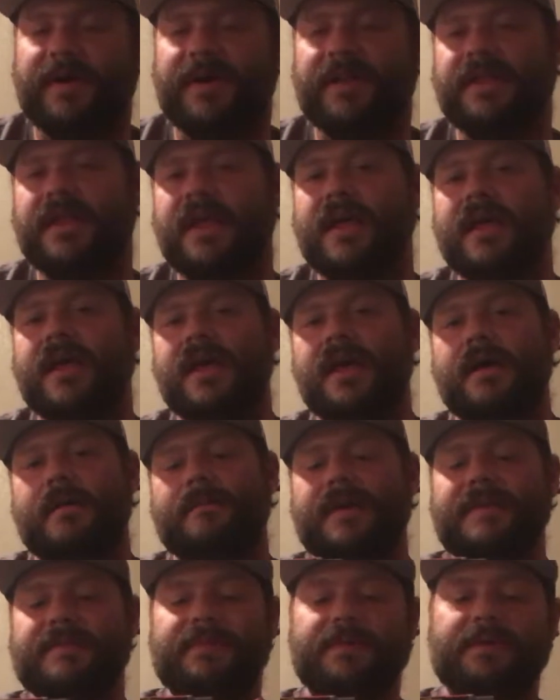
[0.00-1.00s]
But
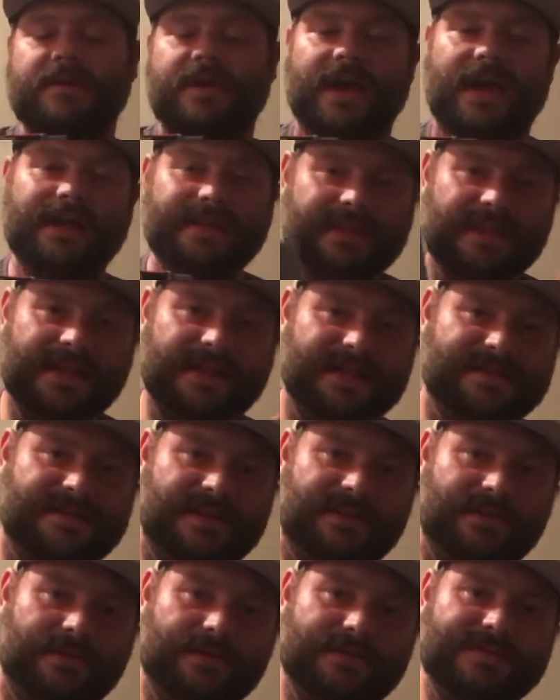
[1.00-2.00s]
people got these
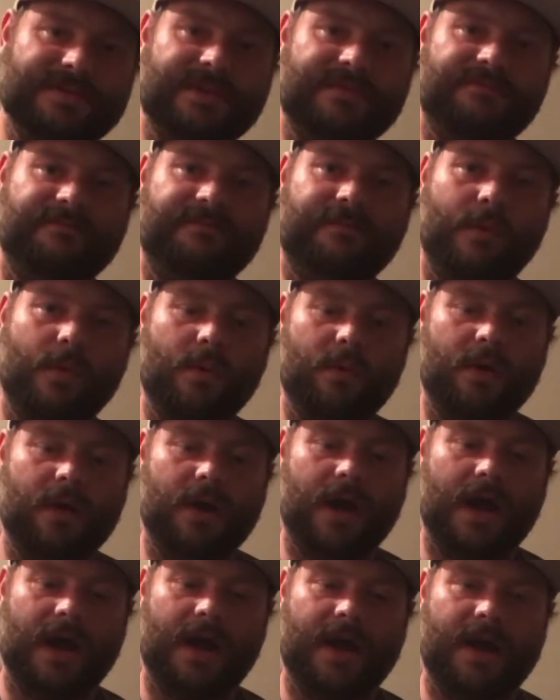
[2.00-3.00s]
and use them
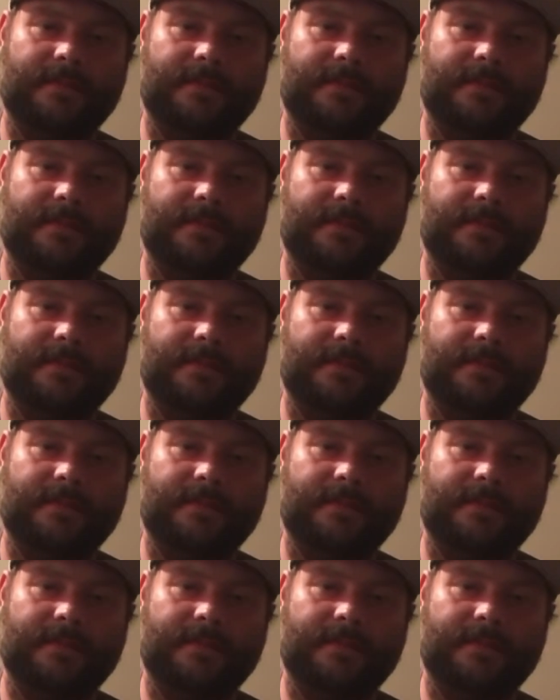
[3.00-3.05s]
for